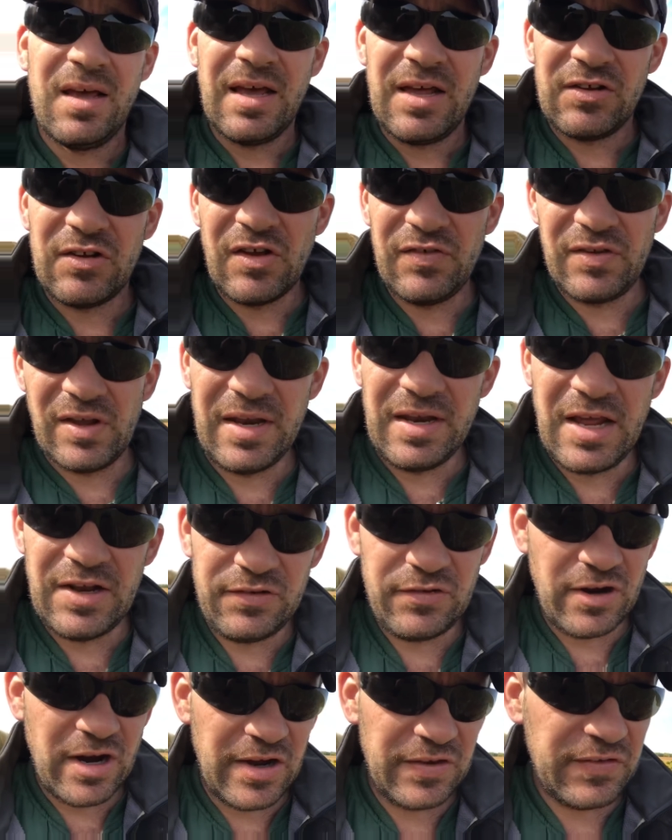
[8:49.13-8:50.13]
Just an
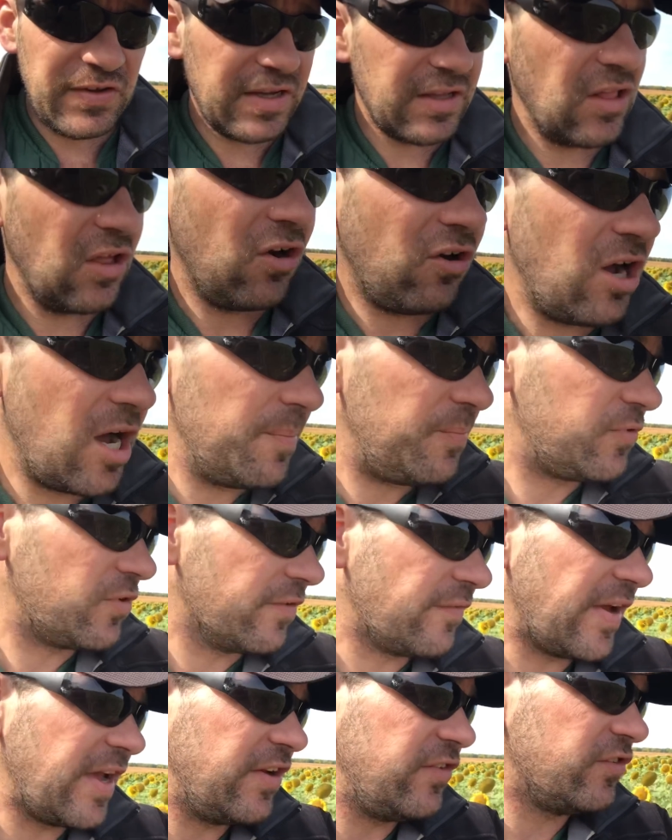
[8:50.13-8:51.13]
interesting little
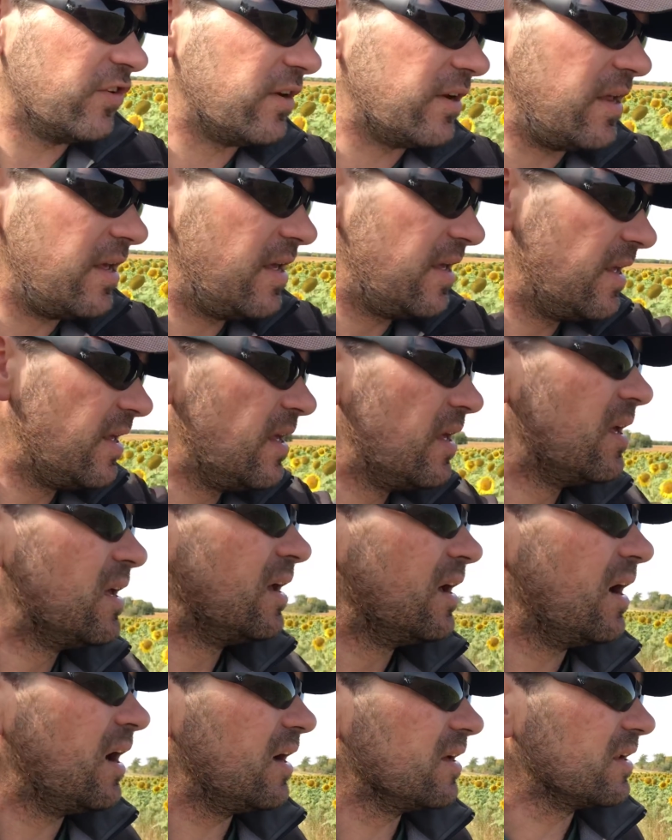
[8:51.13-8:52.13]
observation
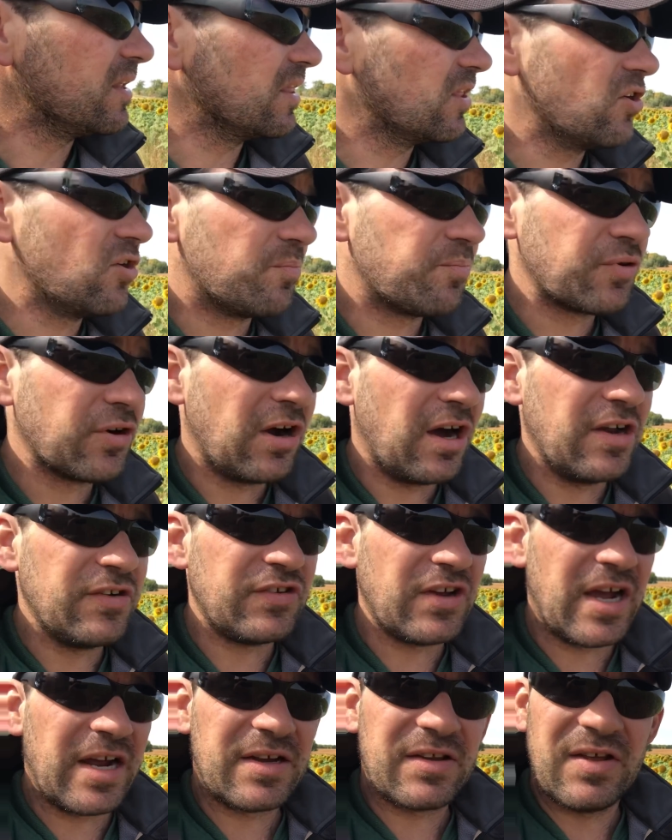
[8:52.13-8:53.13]
on a little
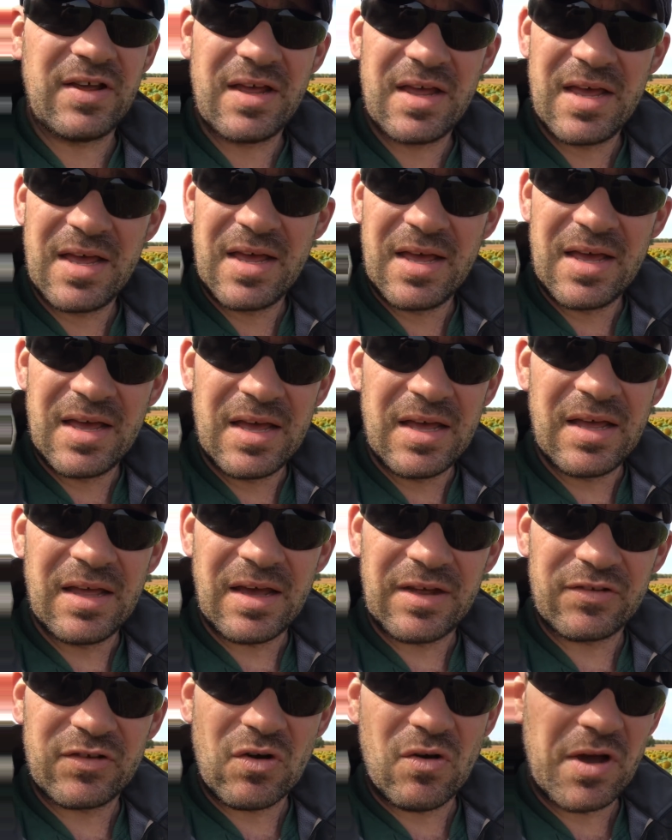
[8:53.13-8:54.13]
project
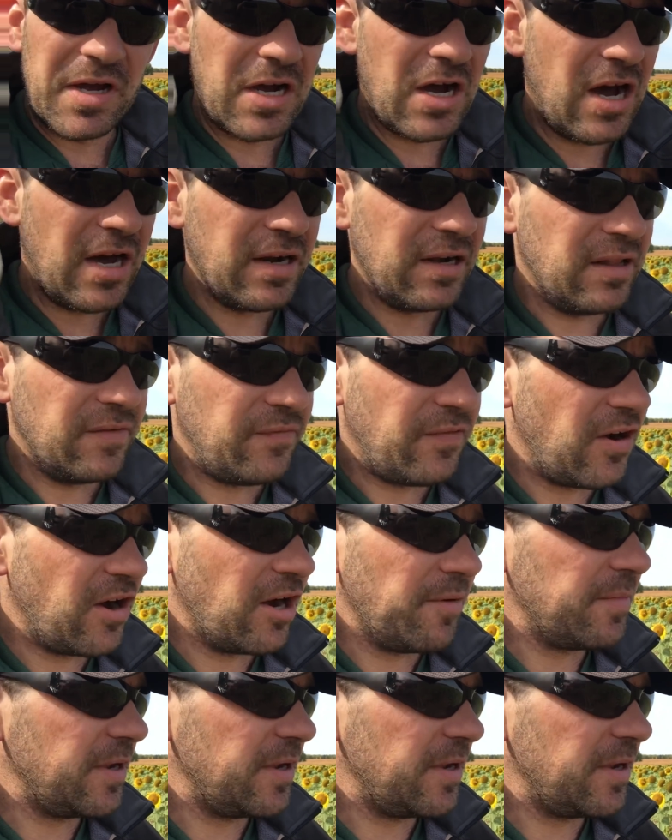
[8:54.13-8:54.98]
that's going on on the farm